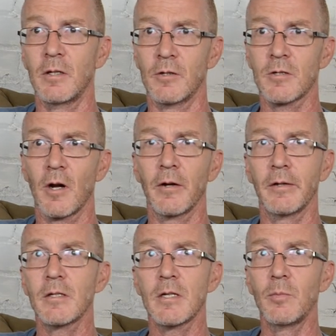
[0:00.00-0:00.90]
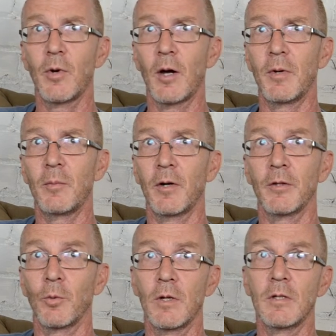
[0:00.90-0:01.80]
you're starting to see pop up on
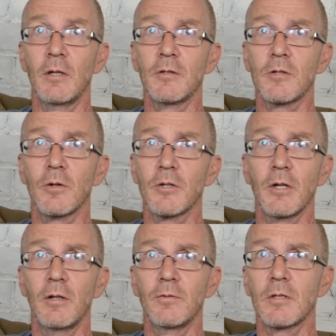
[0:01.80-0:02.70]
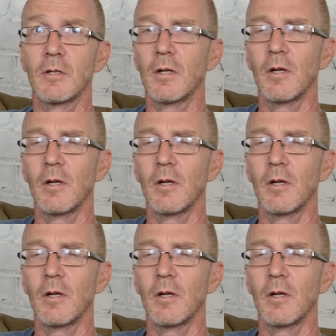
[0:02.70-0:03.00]
the retail store shelves